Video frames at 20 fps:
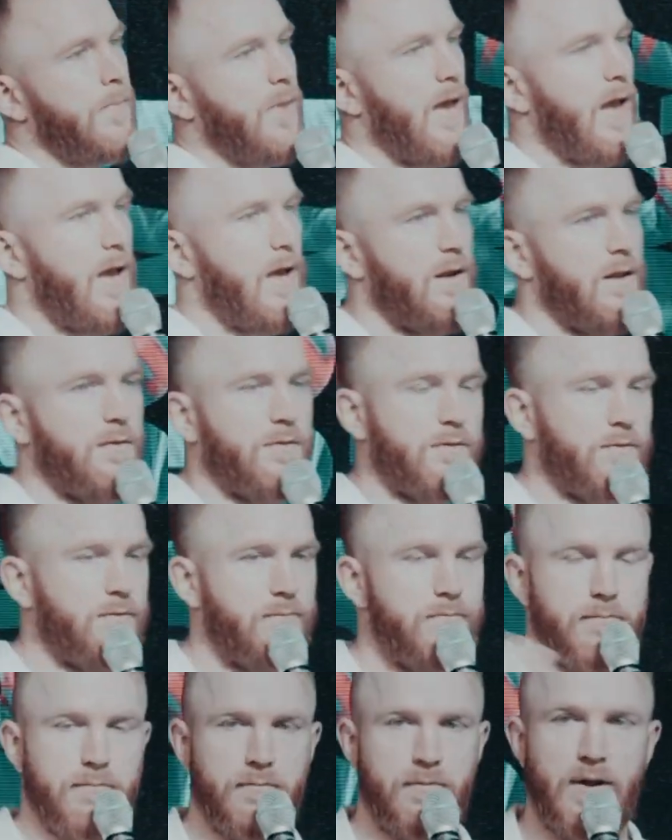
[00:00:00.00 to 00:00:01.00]
and it's
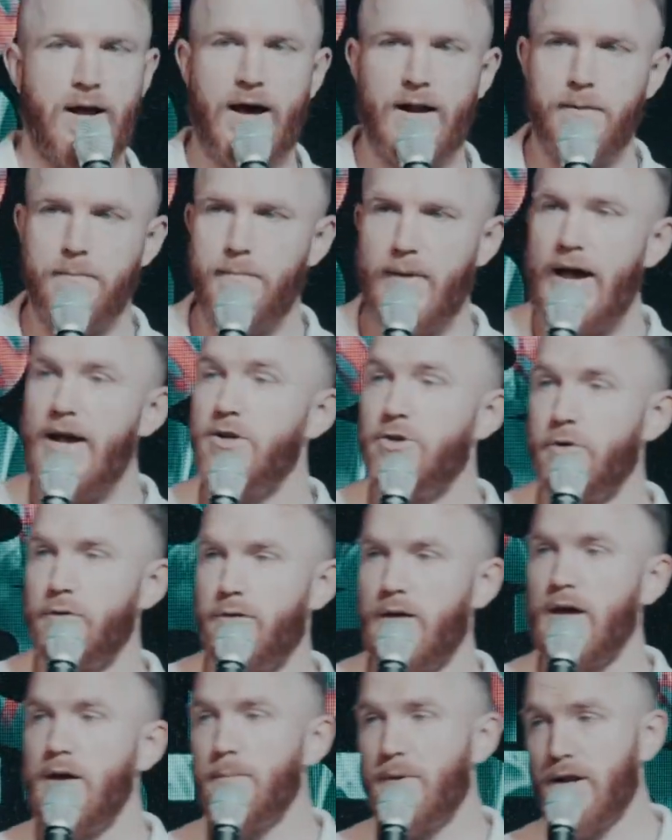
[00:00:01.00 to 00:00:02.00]
not a major thing